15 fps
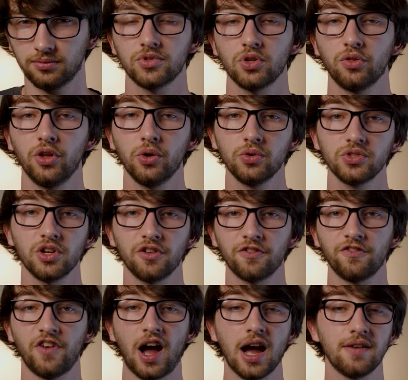So those are
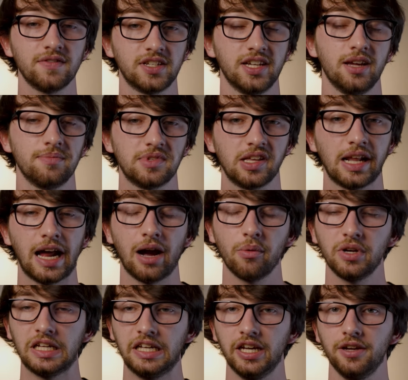five tips that I
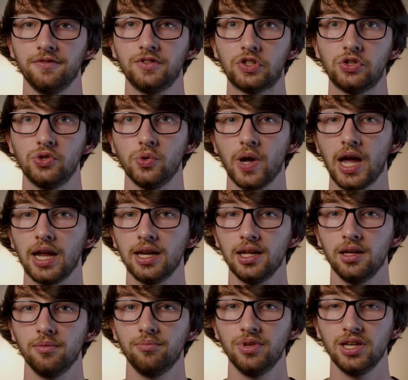would give to
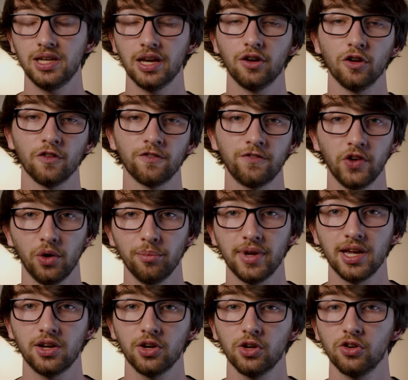any beginner
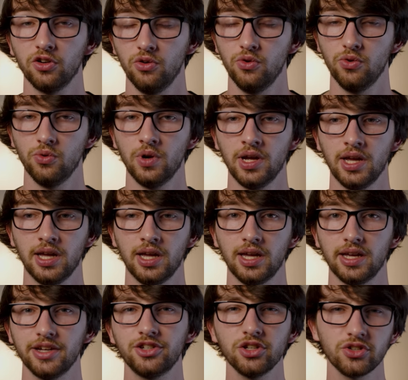filmmaker who
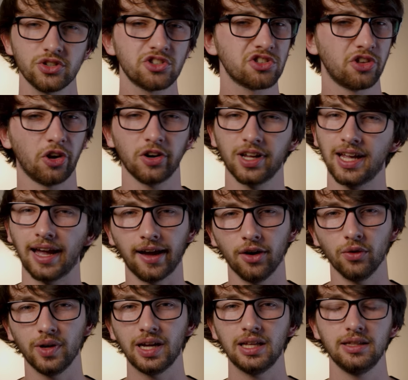is just starting
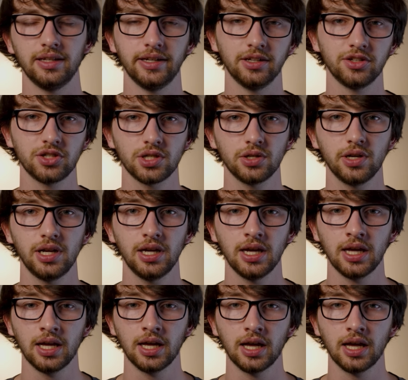out in the industry.